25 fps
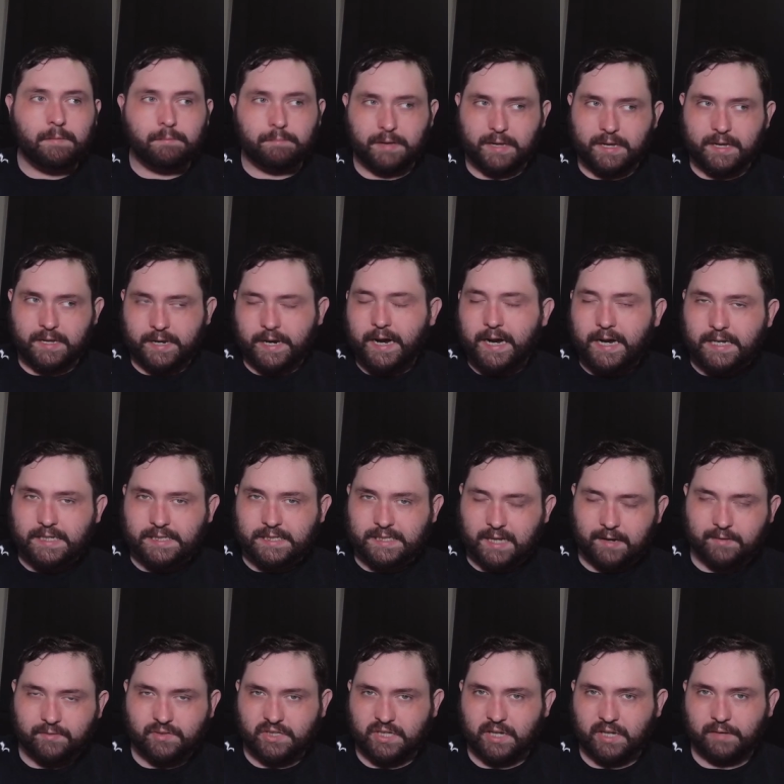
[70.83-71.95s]
because
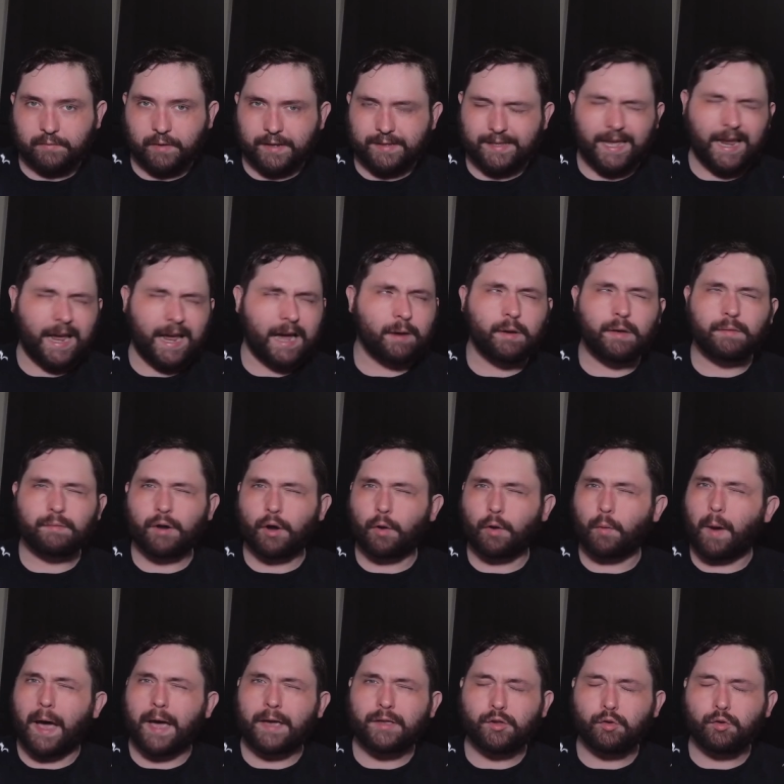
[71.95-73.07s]
of stuff like that. I don't even know
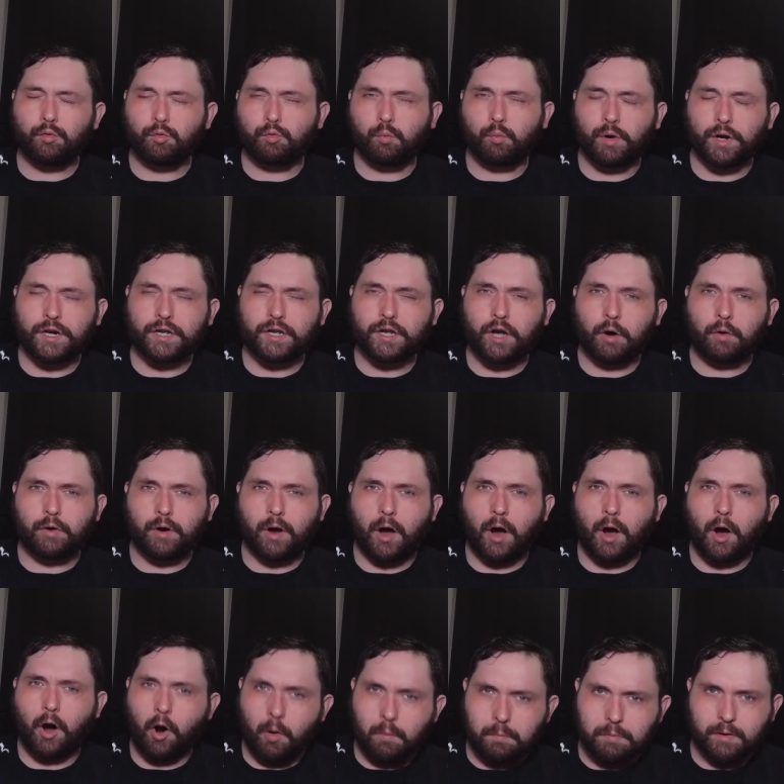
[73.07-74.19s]
why you would want to go to
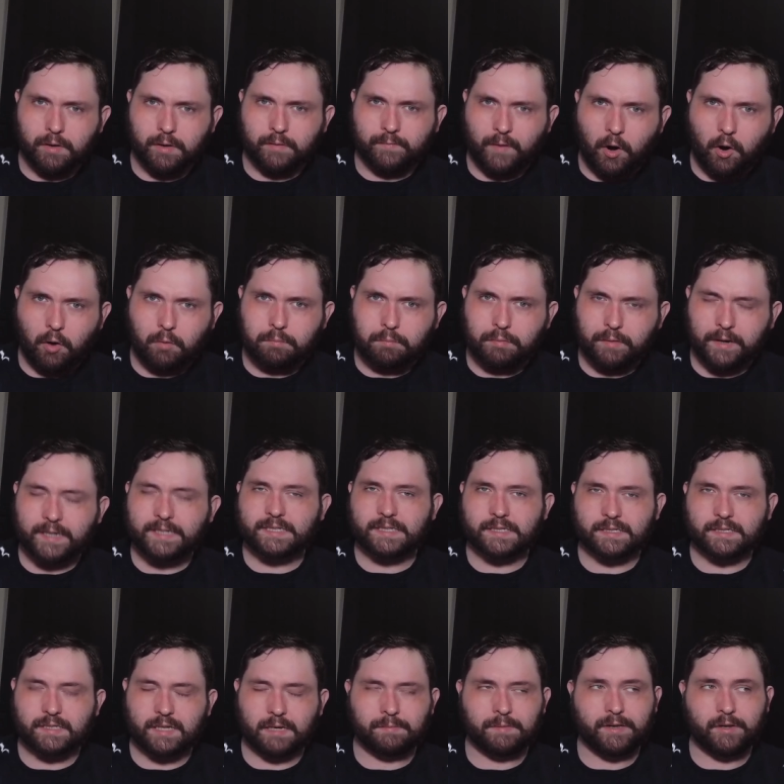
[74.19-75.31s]
Auburn of all
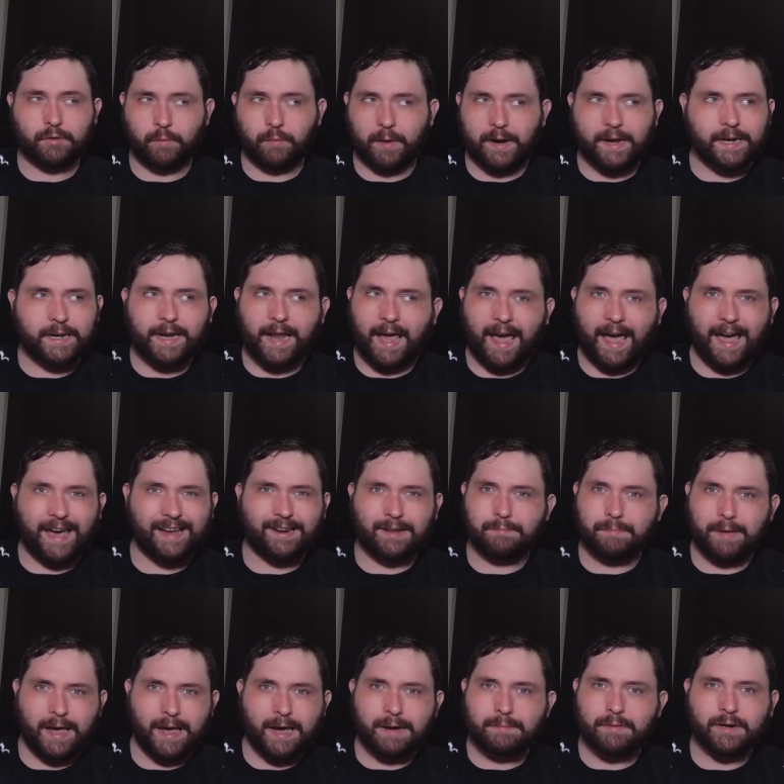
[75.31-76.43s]
places. I mean, granted,
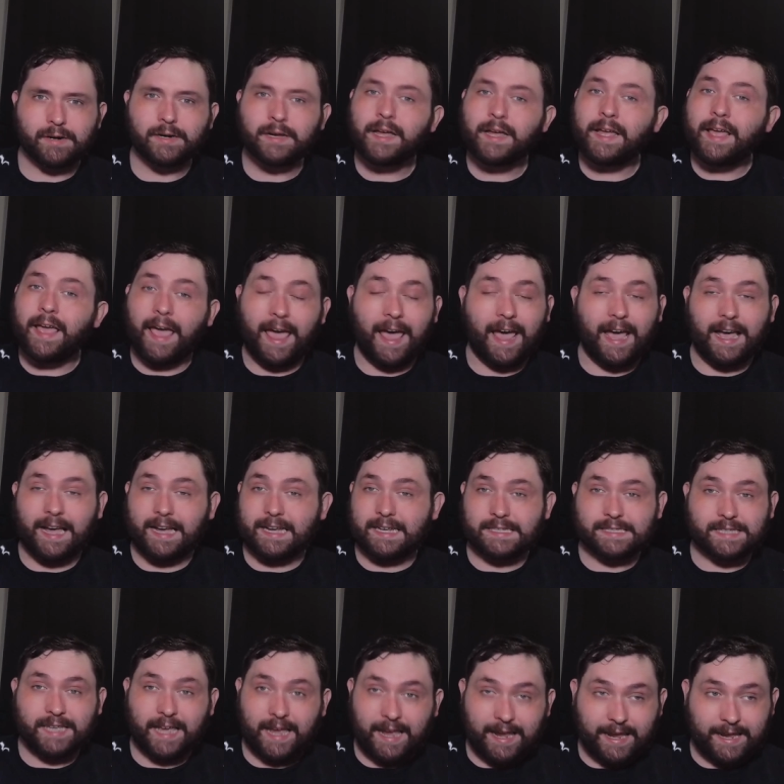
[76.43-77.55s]
Alabama
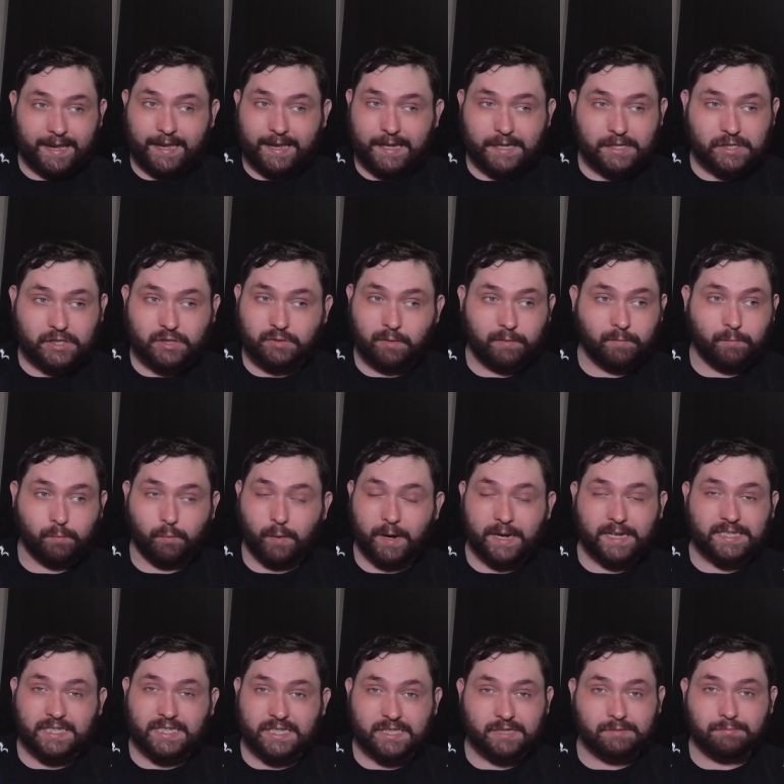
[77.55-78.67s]
has a history of
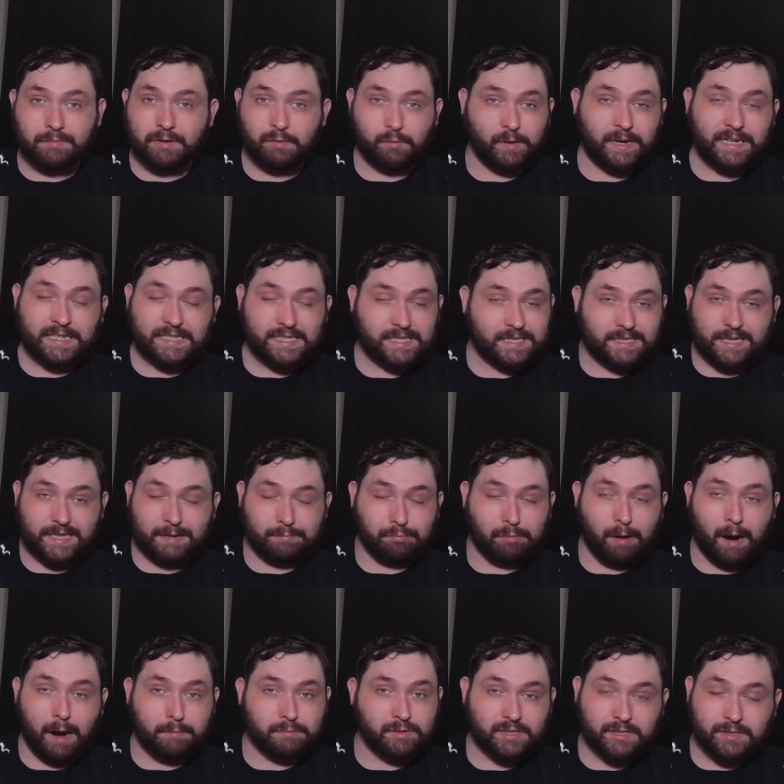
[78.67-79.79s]
racism and racists that
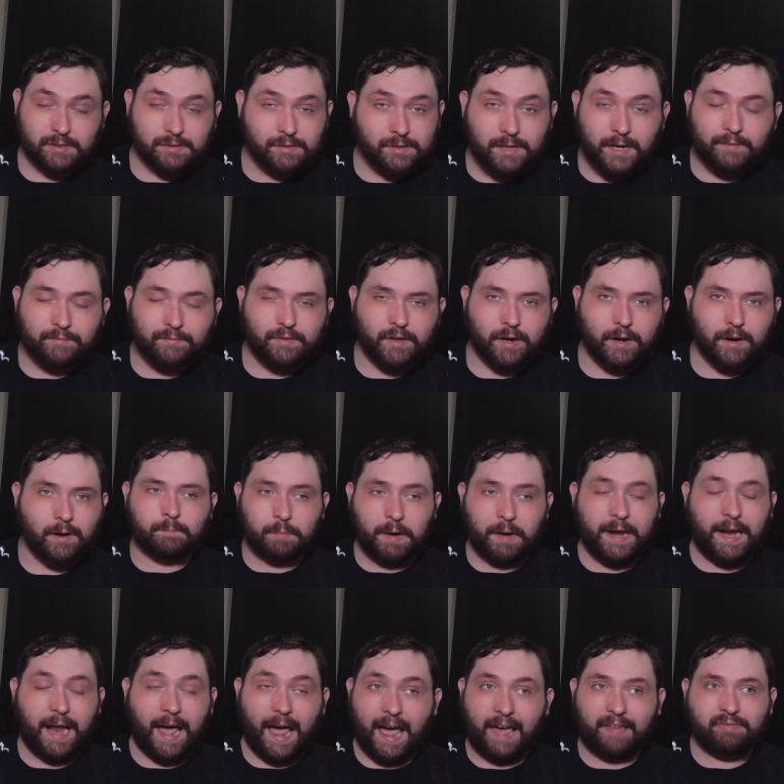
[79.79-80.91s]
probably still live there,
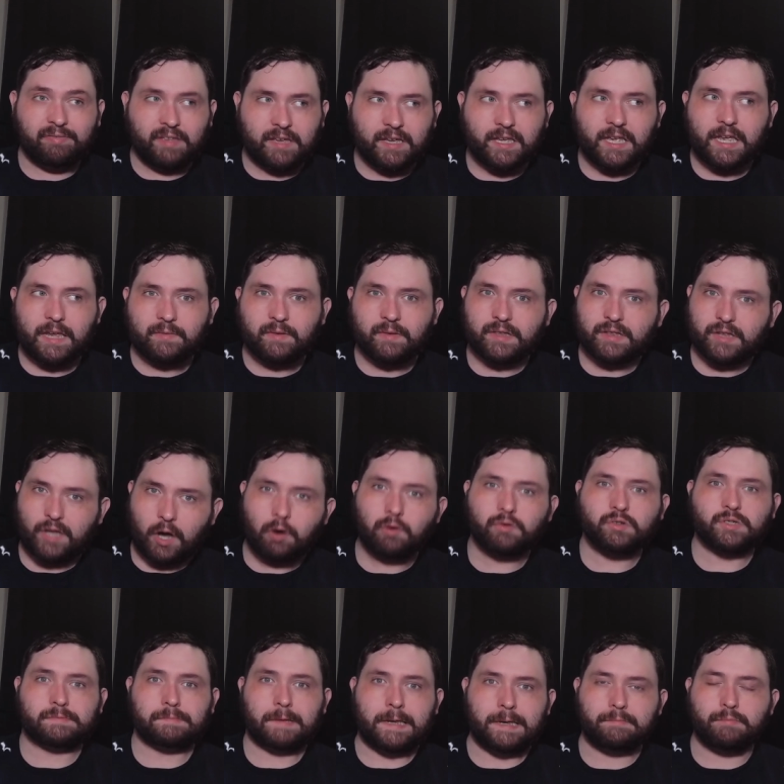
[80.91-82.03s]
but I think even
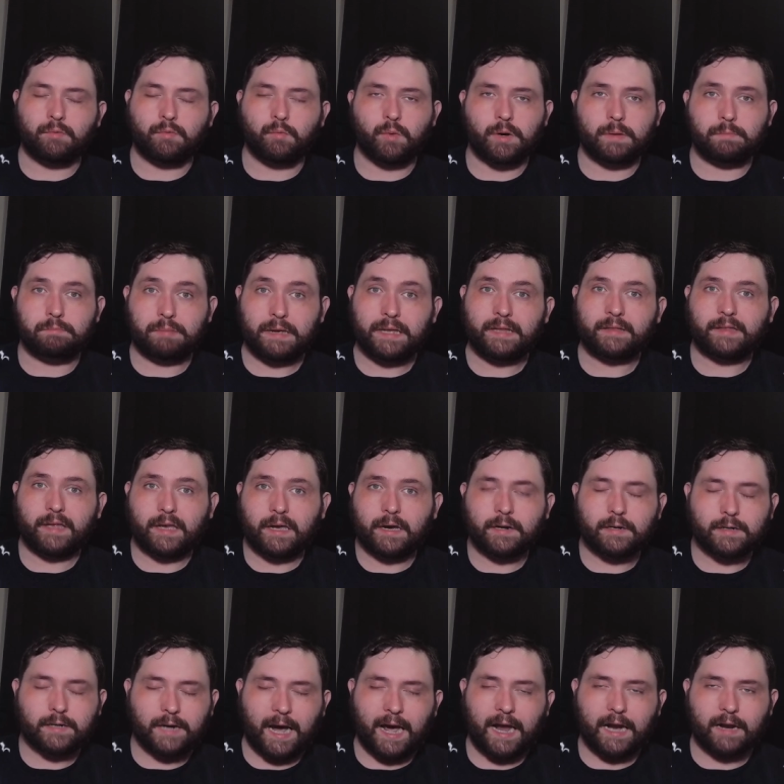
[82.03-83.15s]
those people would beat the
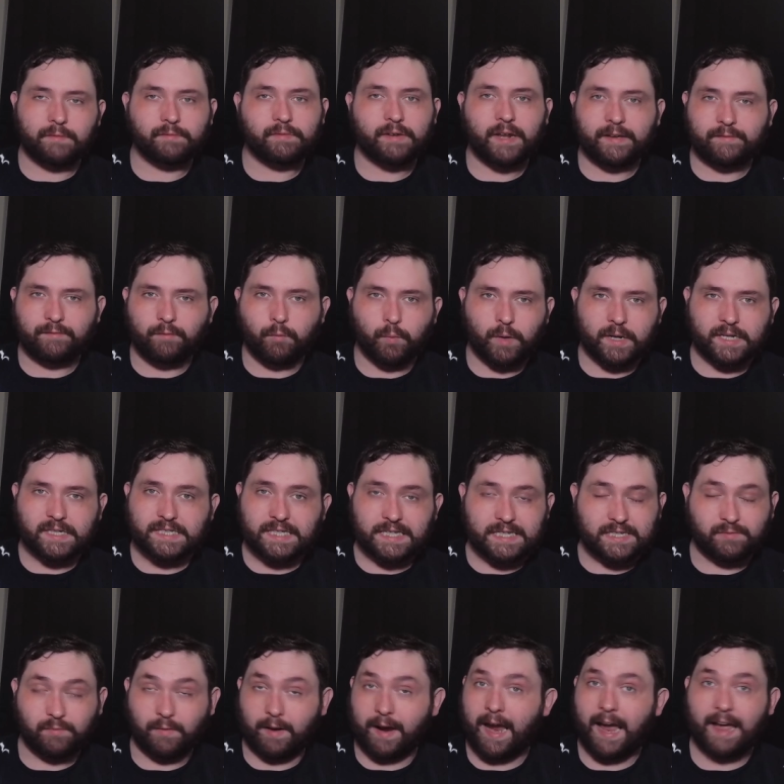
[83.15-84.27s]
hell out of Nick
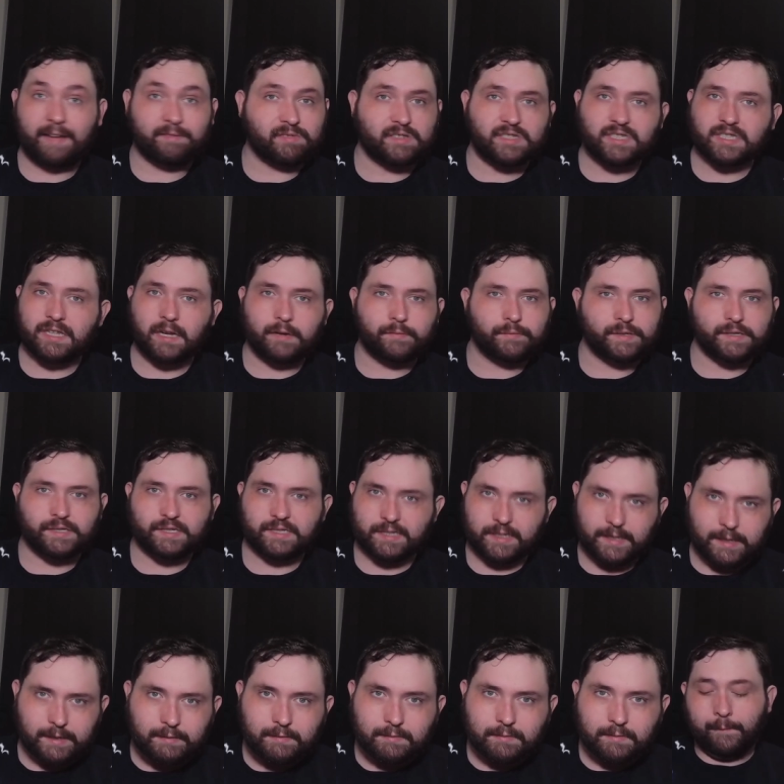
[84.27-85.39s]
Fuentes for half the stuff he
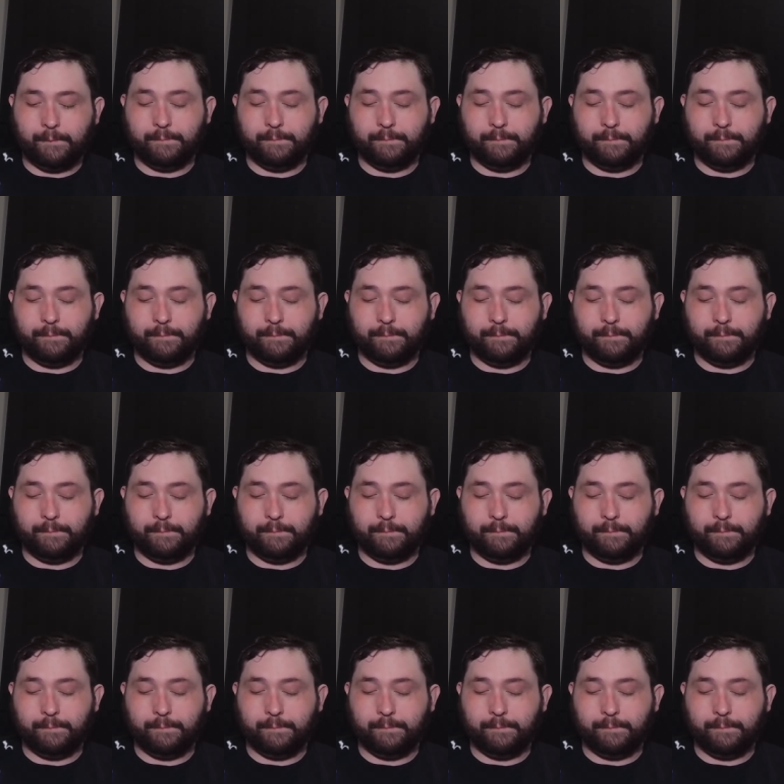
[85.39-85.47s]
said.